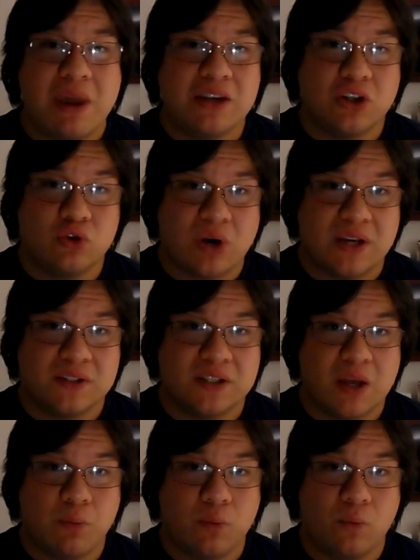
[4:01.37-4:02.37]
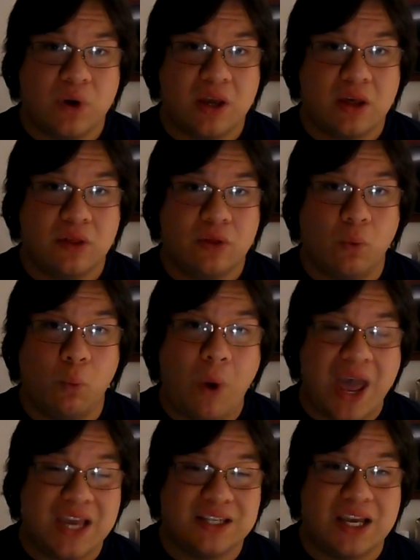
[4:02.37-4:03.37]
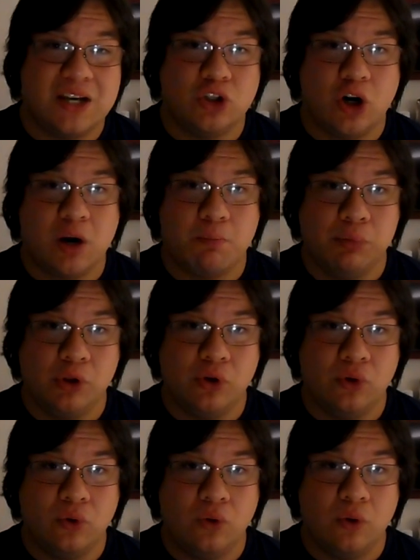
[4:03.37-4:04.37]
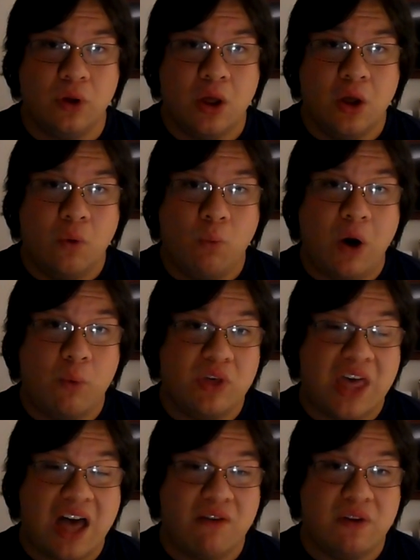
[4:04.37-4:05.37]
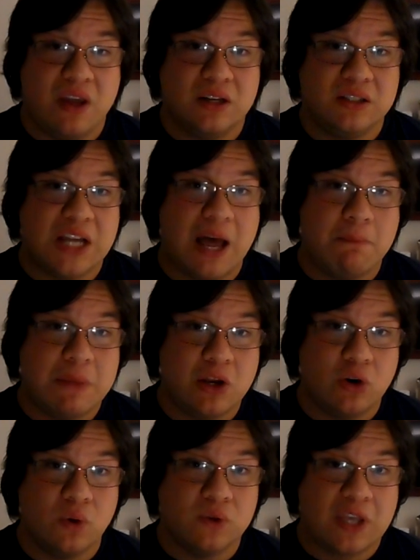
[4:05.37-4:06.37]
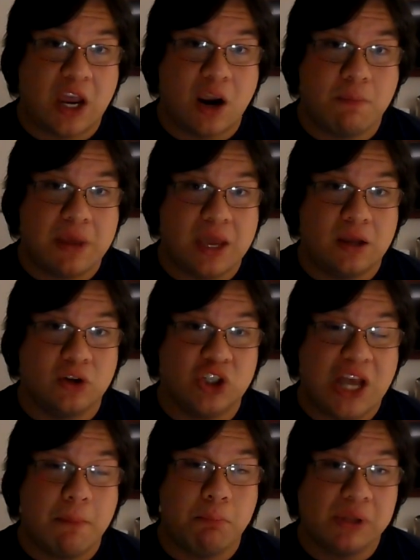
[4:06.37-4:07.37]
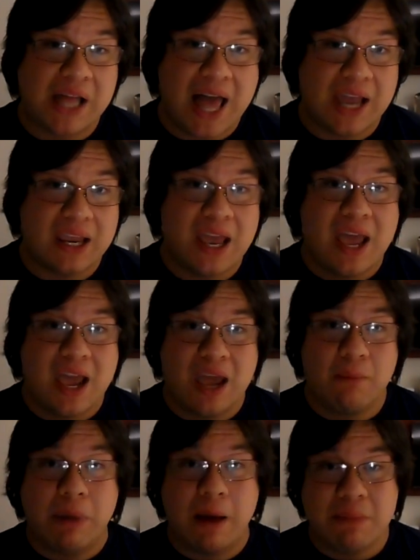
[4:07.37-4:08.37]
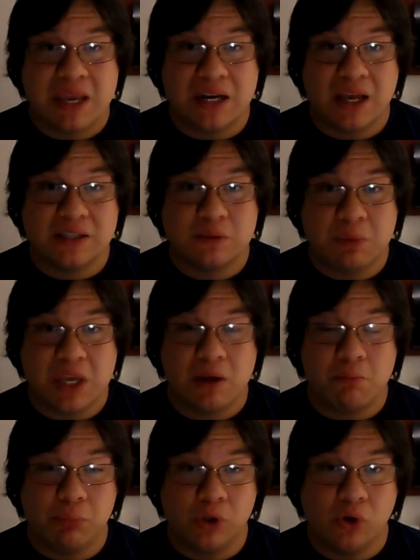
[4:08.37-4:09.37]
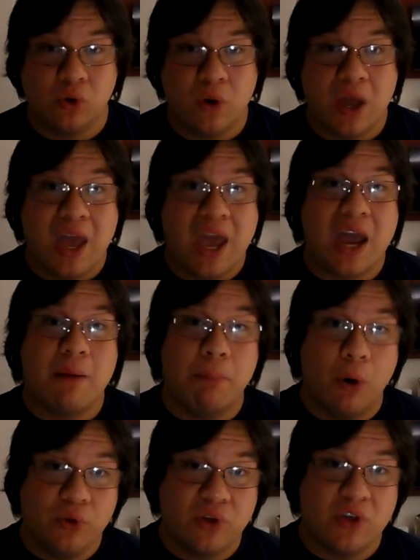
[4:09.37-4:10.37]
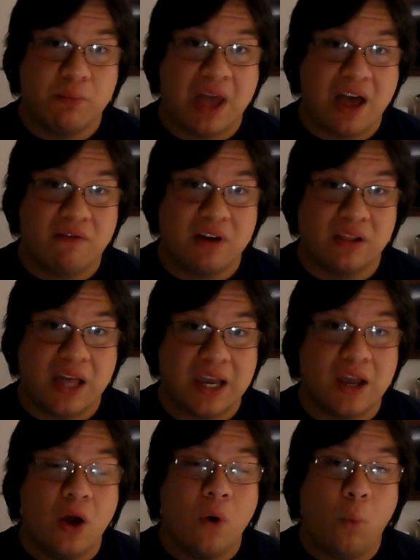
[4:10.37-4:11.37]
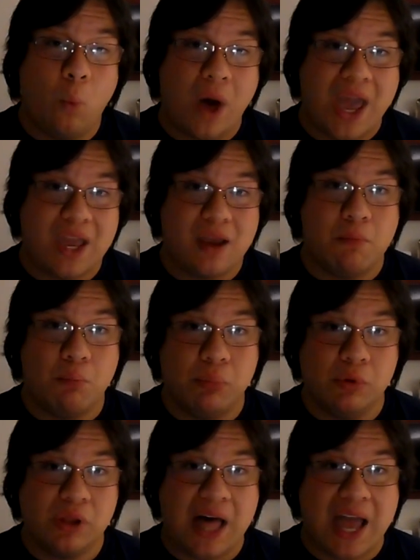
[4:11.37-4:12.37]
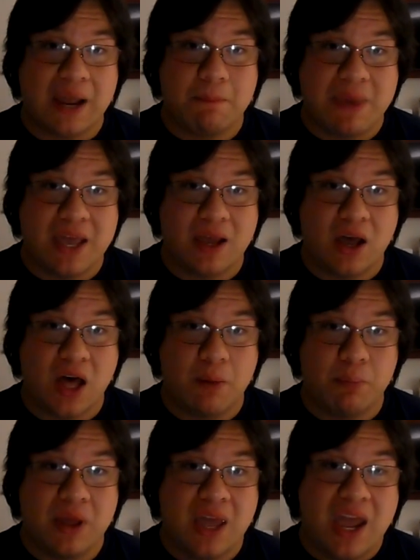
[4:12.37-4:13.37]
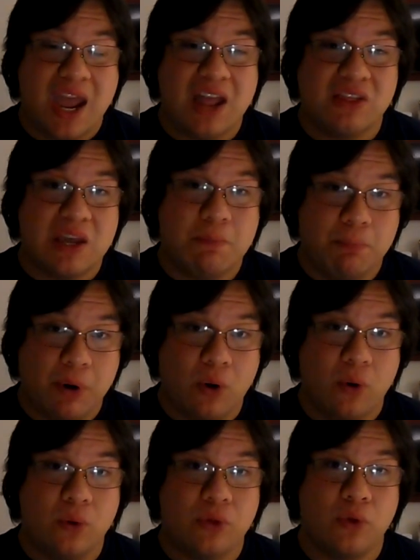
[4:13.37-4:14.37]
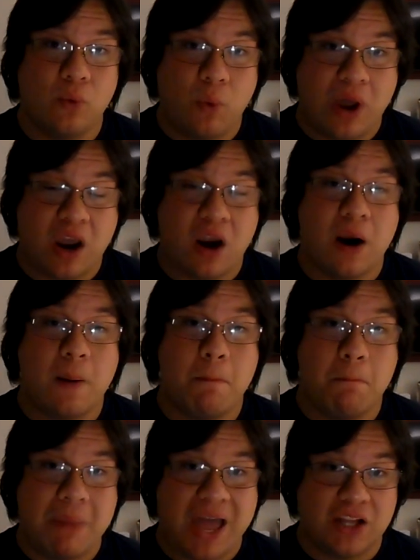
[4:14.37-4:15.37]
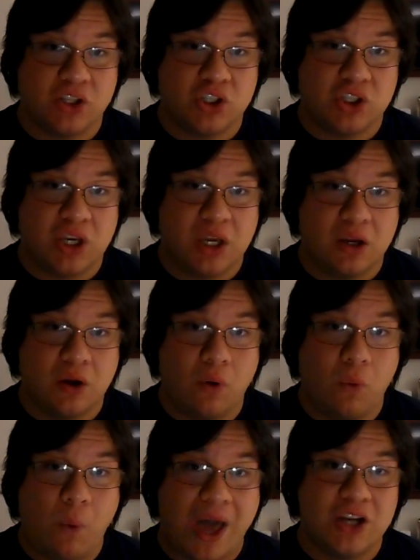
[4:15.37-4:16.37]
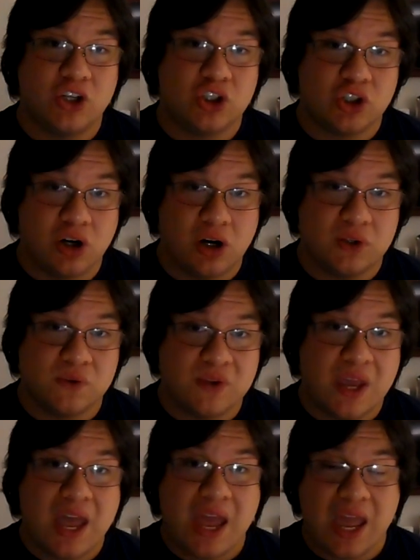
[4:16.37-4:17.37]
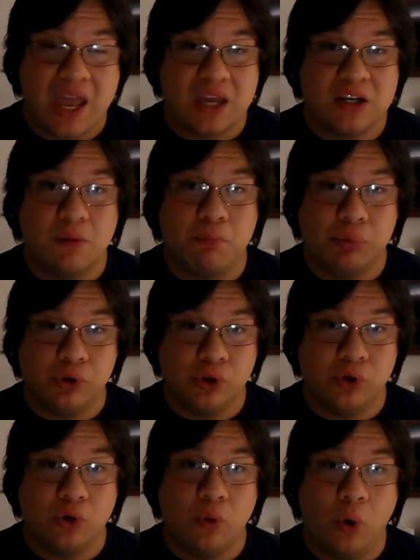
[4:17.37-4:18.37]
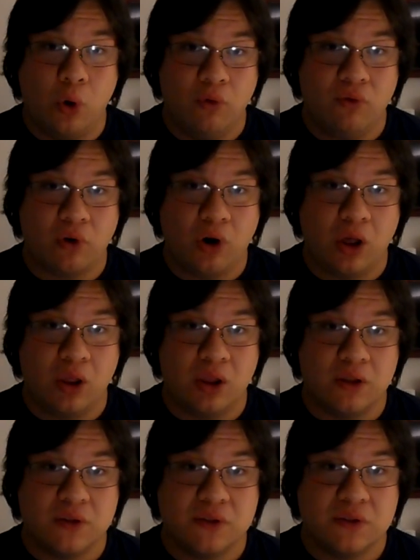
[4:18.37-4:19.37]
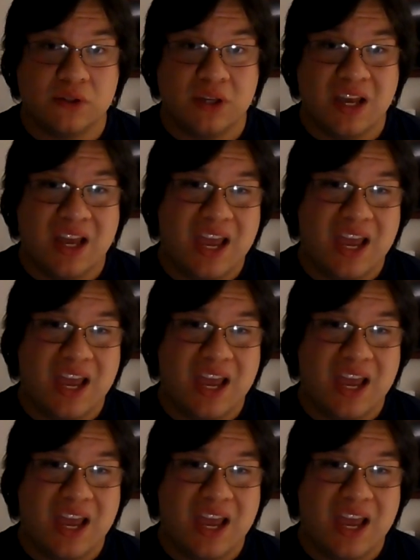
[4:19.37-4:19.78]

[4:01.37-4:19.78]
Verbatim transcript: they're made to dress up with white and dark blue, what with having Tamino's hair being jet black and Pamina's being blue, and both of them having like white and black makeup, and they both wear matching white shirts and blue overalls.